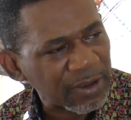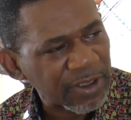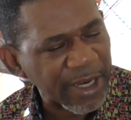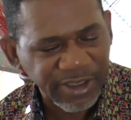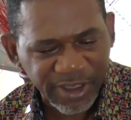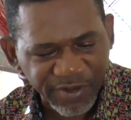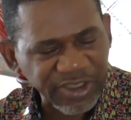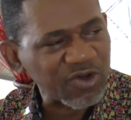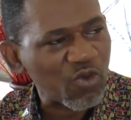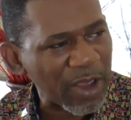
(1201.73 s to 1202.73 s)
There is a
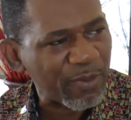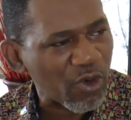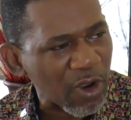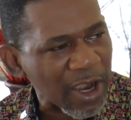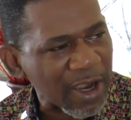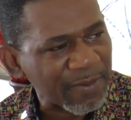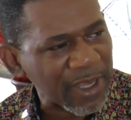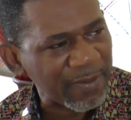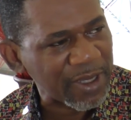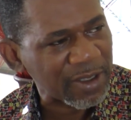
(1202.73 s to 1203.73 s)
reason why Boko Haram
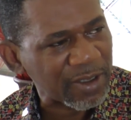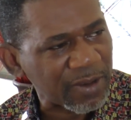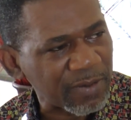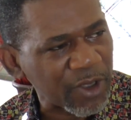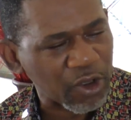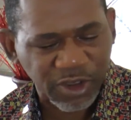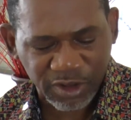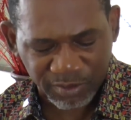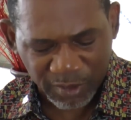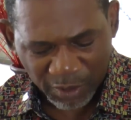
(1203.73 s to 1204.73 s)
came in,
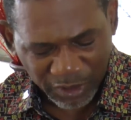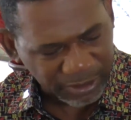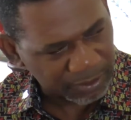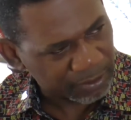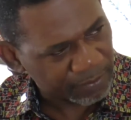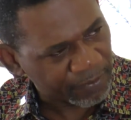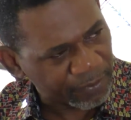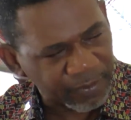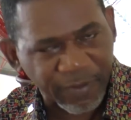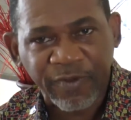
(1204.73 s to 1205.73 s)
because there's
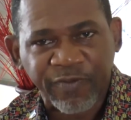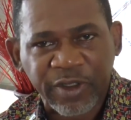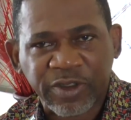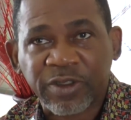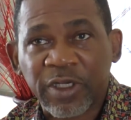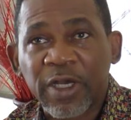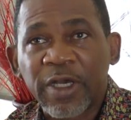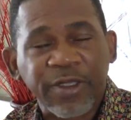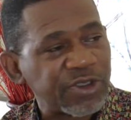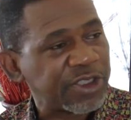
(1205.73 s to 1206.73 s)

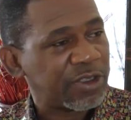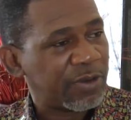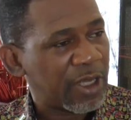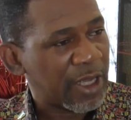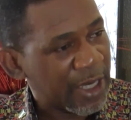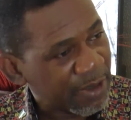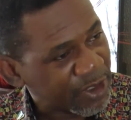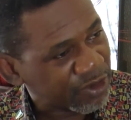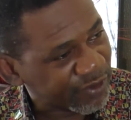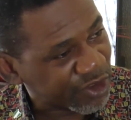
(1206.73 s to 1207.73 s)
an
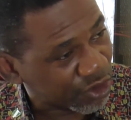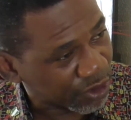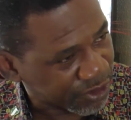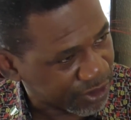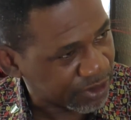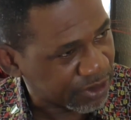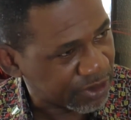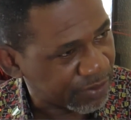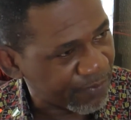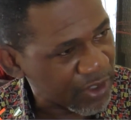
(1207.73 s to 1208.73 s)
element of
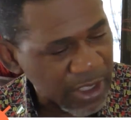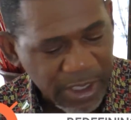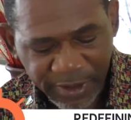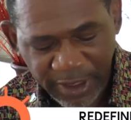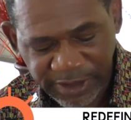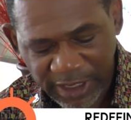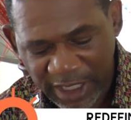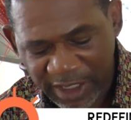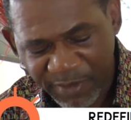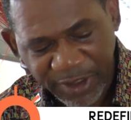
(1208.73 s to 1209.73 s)
injustice. There's an
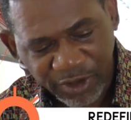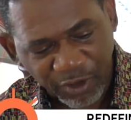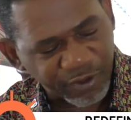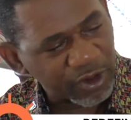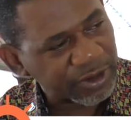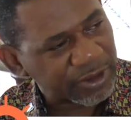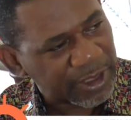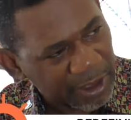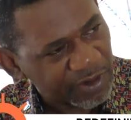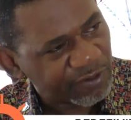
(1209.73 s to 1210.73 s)
element of not
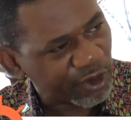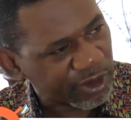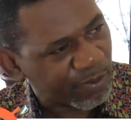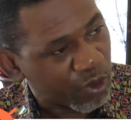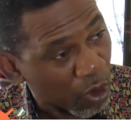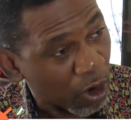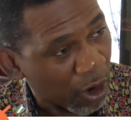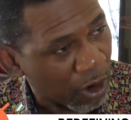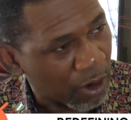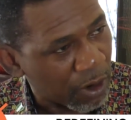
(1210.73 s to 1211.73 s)
caring for the
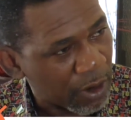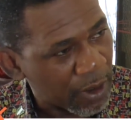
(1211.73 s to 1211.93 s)
poor.